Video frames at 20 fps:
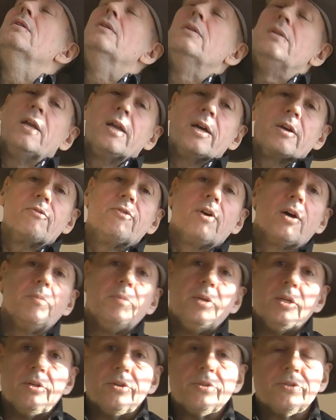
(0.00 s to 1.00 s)
they're like 5
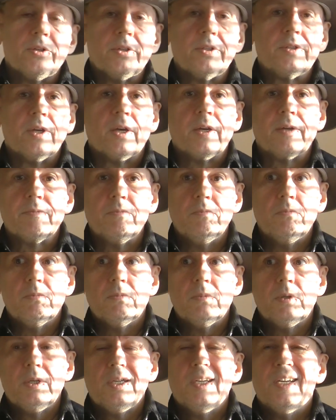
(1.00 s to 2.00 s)
meters, they say.
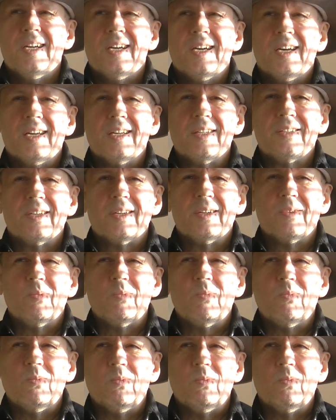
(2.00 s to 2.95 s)
And I said,